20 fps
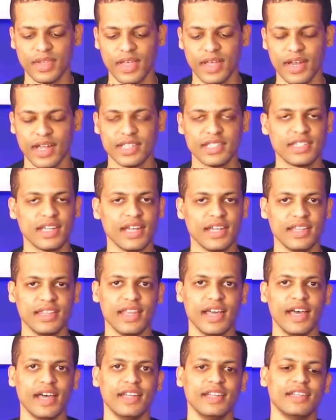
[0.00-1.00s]
and I studied
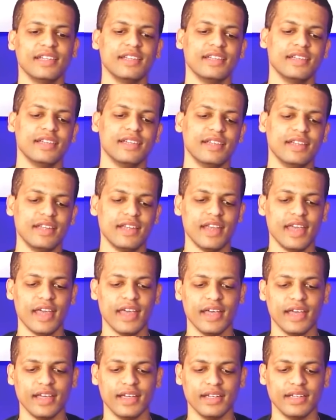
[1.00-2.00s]
that.
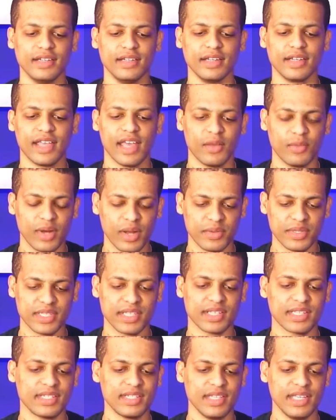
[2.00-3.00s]
And again, when I was
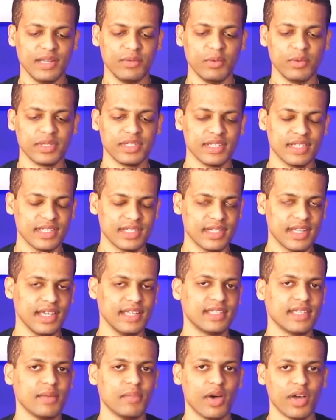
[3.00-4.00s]
16, we went to the
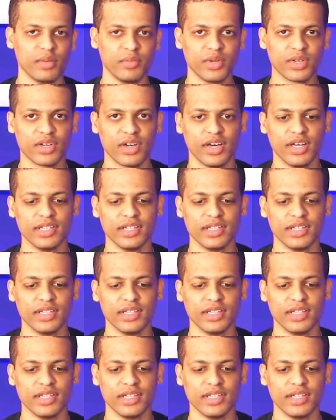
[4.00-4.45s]
states. I bought a book